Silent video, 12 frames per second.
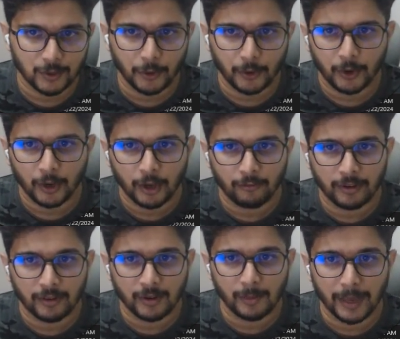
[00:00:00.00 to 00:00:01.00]
So
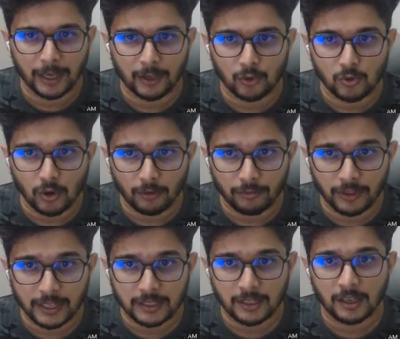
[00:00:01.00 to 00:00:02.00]
we will make use of
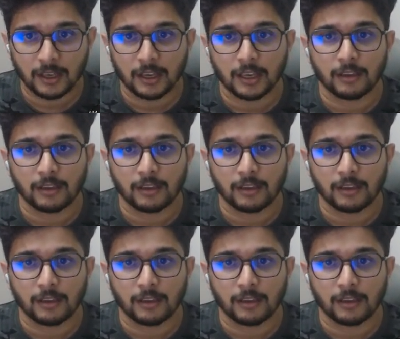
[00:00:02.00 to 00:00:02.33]
this